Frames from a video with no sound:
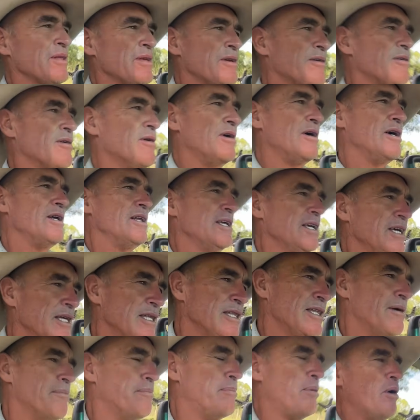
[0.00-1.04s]
right?
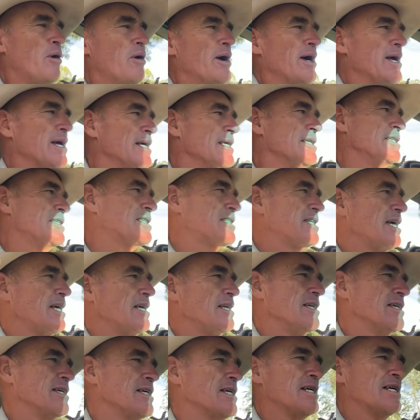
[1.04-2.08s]
They're buying and
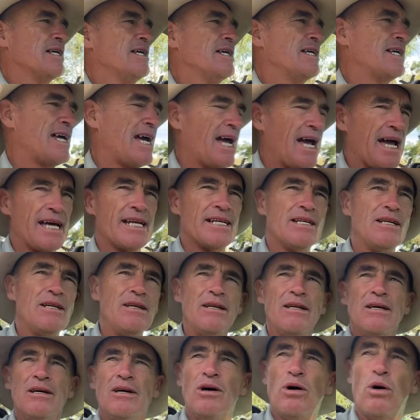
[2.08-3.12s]
selling cattle
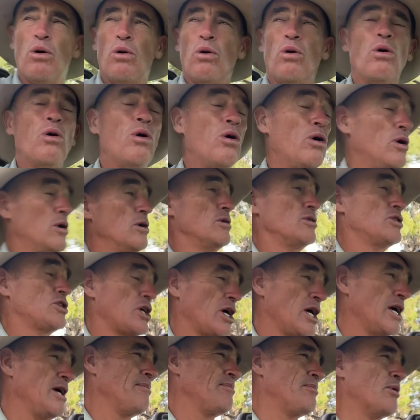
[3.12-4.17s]
or
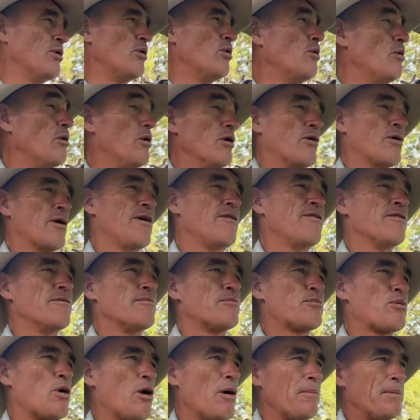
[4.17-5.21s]
sheep or even
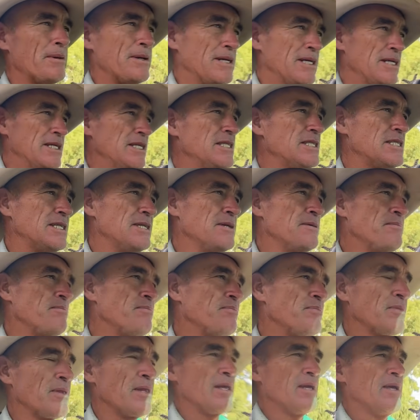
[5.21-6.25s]
properties
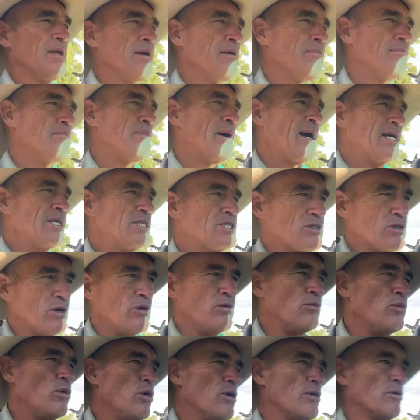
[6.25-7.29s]
based
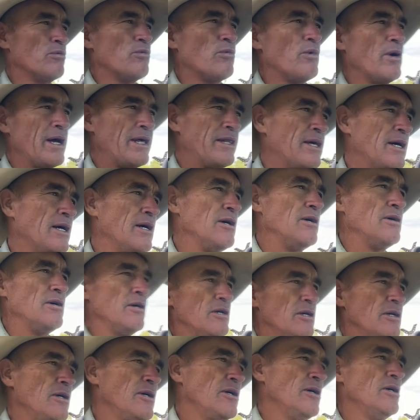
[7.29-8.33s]
on what weather
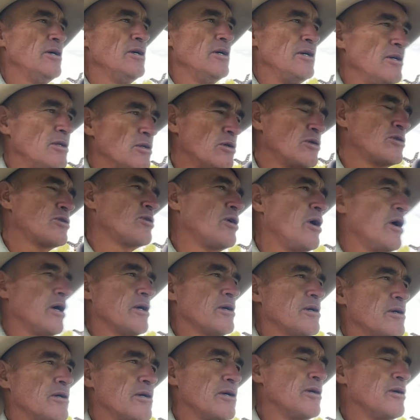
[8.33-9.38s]
looks like
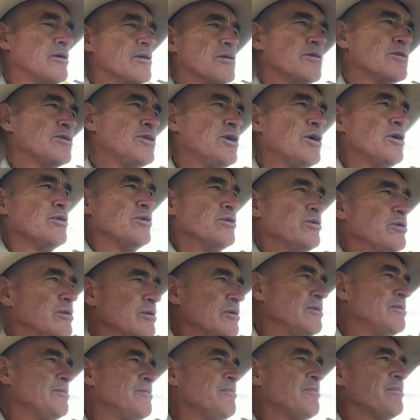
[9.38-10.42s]
it'll do.
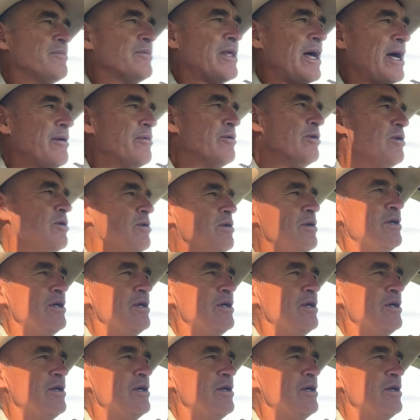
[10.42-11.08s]
They will